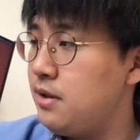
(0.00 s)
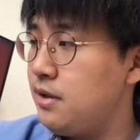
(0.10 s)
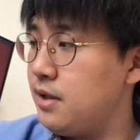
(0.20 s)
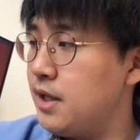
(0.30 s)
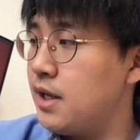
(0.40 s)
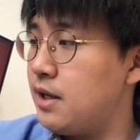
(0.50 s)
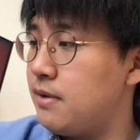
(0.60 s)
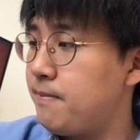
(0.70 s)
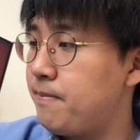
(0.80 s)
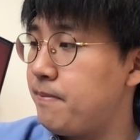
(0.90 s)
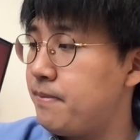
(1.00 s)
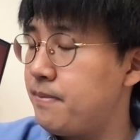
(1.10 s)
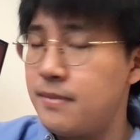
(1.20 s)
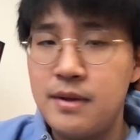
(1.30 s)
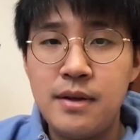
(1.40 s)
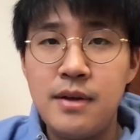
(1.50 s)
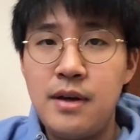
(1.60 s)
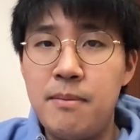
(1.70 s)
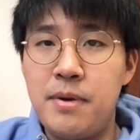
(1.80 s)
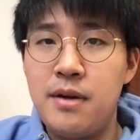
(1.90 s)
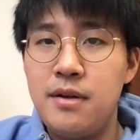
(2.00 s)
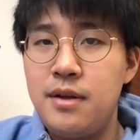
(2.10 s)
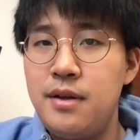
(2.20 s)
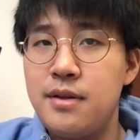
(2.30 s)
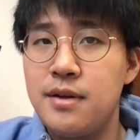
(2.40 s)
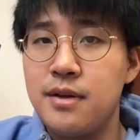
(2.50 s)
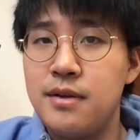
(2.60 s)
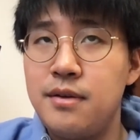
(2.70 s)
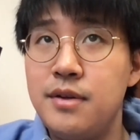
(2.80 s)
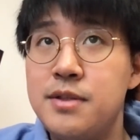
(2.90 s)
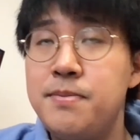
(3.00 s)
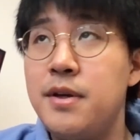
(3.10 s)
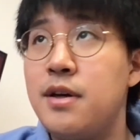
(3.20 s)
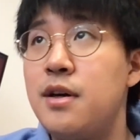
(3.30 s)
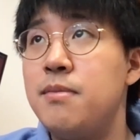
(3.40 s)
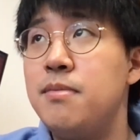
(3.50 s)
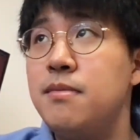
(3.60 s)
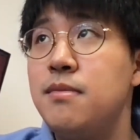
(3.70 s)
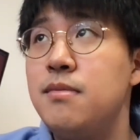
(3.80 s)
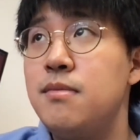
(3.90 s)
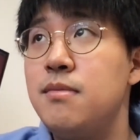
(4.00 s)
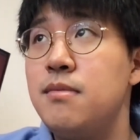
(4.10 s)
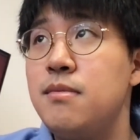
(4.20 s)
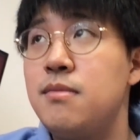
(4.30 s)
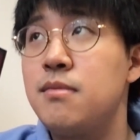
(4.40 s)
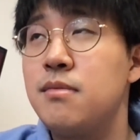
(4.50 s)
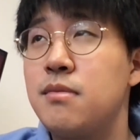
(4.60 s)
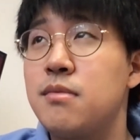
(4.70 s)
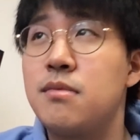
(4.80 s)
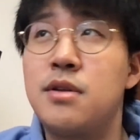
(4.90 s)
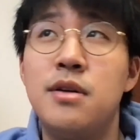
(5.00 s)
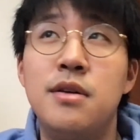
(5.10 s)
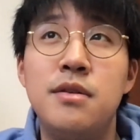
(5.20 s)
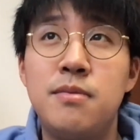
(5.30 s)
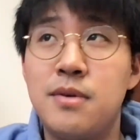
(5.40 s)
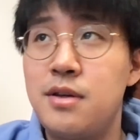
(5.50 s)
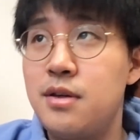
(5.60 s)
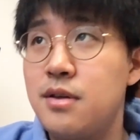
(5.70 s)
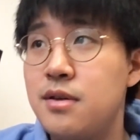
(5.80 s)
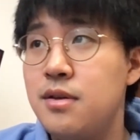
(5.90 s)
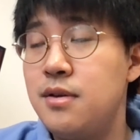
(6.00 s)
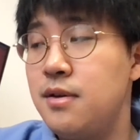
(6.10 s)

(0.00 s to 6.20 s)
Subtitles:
yeah, apparently the USB hub could work,